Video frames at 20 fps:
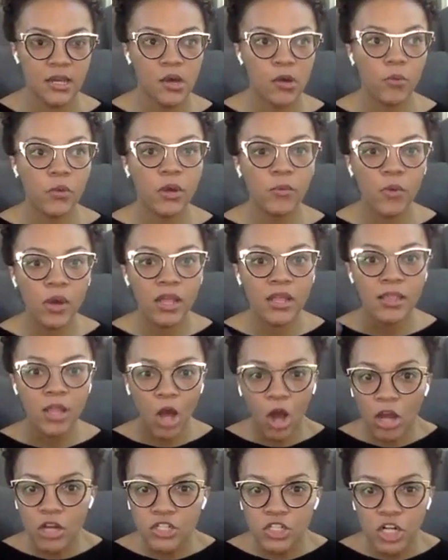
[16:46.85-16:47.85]
We want
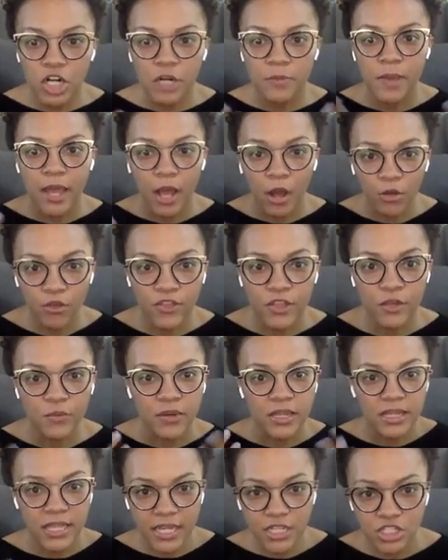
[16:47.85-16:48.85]
long-term healthy
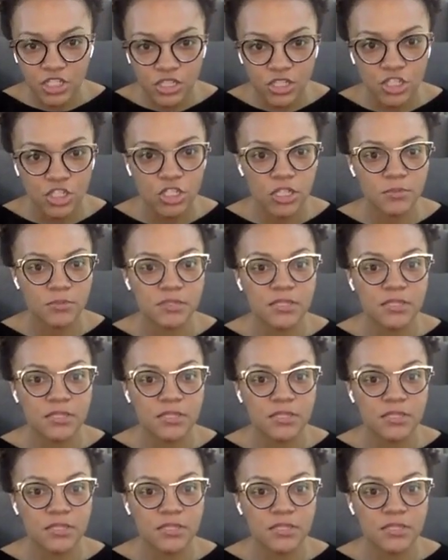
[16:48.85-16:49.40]
relationships.